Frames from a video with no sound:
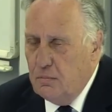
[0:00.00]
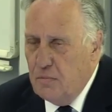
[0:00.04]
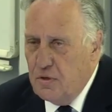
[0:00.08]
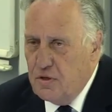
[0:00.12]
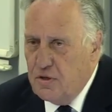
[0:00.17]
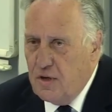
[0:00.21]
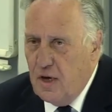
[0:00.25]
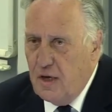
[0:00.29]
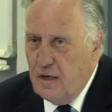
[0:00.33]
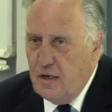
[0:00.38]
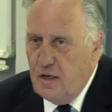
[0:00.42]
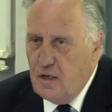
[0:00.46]

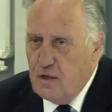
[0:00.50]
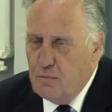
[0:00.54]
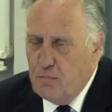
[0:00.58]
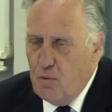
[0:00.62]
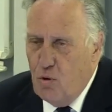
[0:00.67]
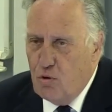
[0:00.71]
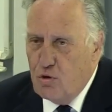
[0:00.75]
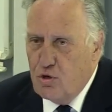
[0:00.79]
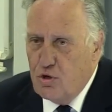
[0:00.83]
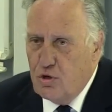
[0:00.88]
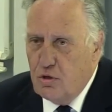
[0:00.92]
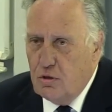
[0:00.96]
Mercedes,
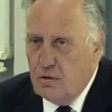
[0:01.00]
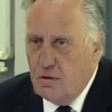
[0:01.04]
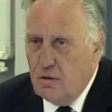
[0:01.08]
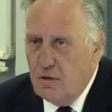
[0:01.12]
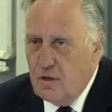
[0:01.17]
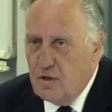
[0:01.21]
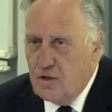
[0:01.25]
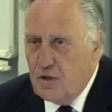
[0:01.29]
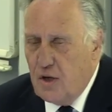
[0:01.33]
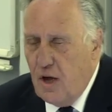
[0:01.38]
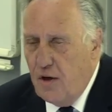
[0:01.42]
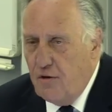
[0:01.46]
Porsche to
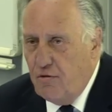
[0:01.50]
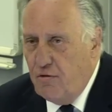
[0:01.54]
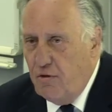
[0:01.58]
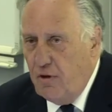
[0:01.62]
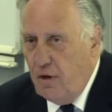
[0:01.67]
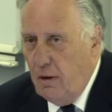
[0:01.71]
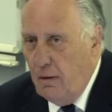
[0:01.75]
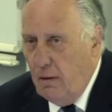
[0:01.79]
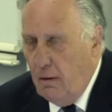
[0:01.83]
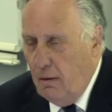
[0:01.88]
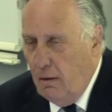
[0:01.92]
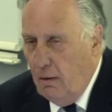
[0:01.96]
this country?